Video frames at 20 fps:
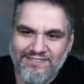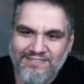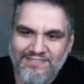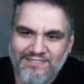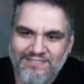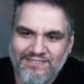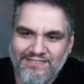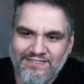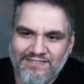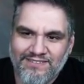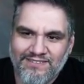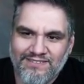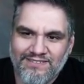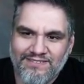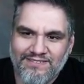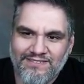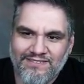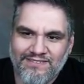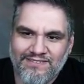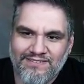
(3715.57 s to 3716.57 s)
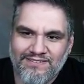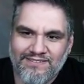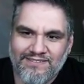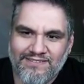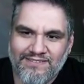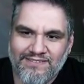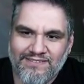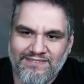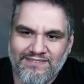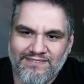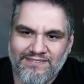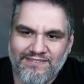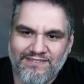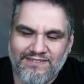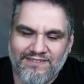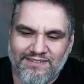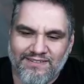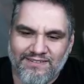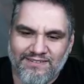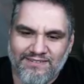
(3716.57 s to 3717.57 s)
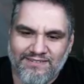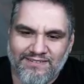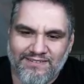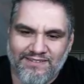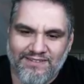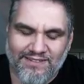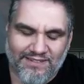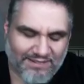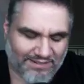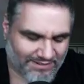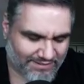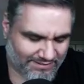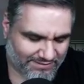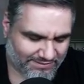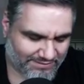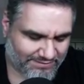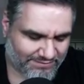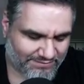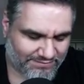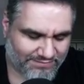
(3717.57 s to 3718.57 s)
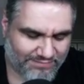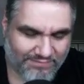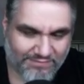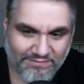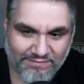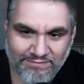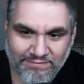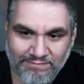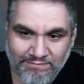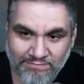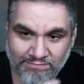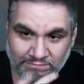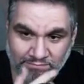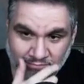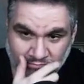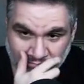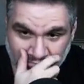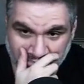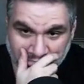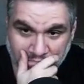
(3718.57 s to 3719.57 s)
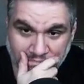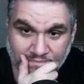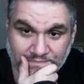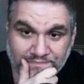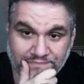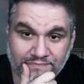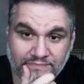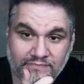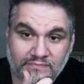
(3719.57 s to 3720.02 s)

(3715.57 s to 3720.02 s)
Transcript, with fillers: Yeah, because they're basically locked out of the game. Oh god. Why didn't you attack with his snake?